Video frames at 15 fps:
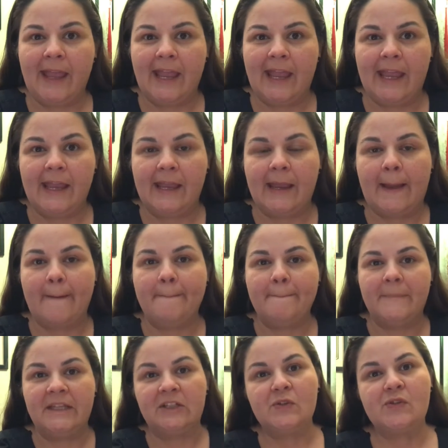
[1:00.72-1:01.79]
a
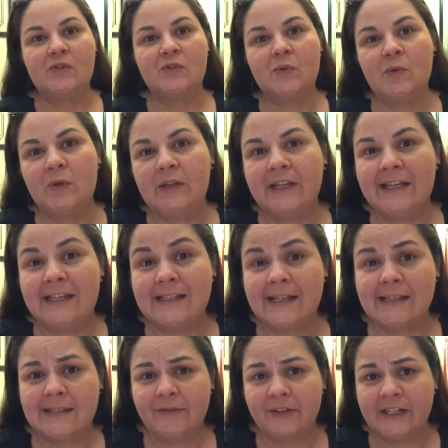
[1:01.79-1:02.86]
middle school
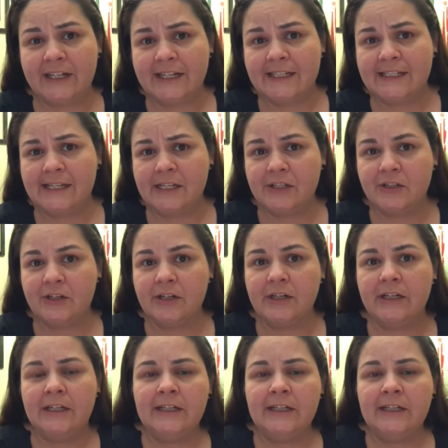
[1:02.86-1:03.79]
intensive reading teacher.